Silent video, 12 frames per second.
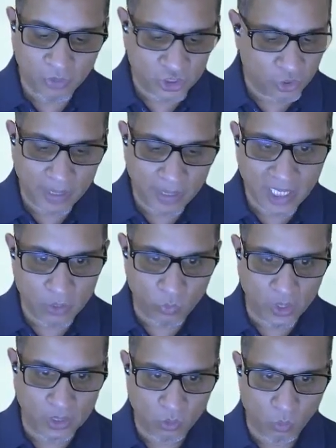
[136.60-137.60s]
first to
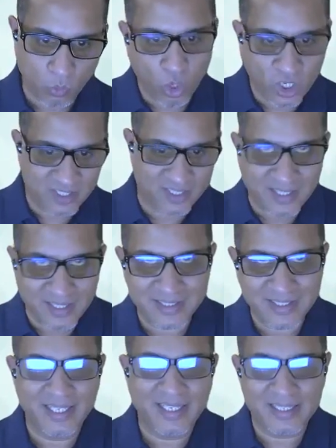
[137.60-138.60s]
begin with, what's a
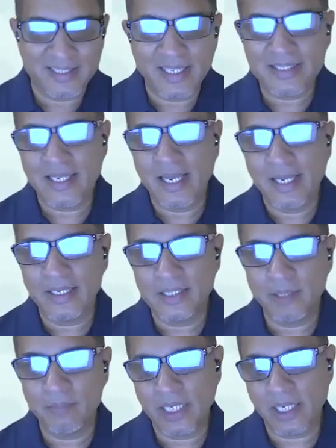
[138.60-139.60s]
CSS and a
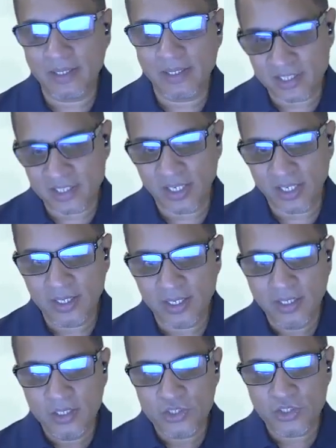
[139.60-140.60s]
DBL listing?
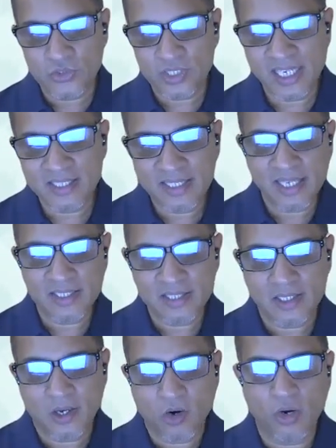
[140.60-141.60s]
So
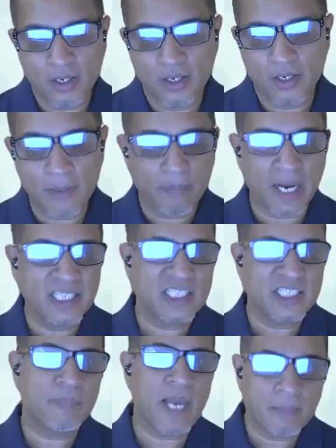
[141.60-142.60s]
CSS, or
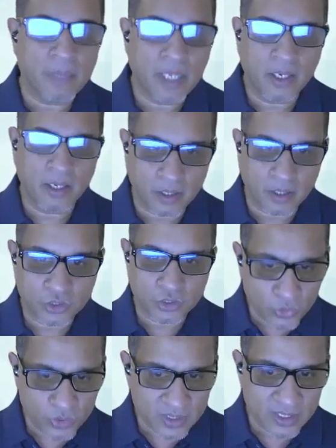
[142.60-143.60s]
combined spam
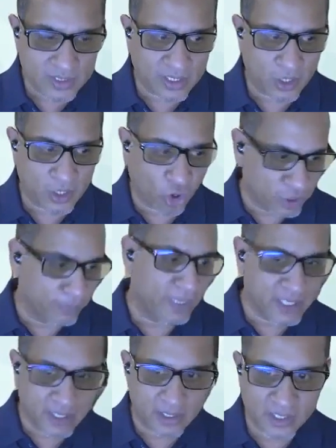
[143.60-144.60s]
sources, is an
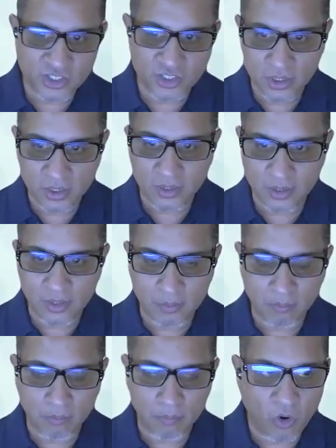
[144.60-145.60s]
automated list
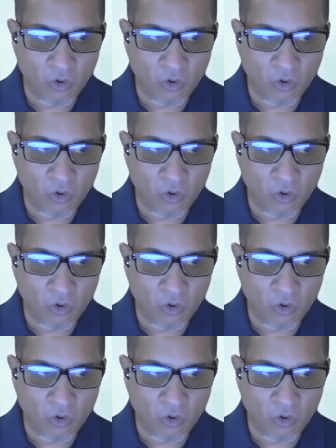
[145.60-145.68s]
of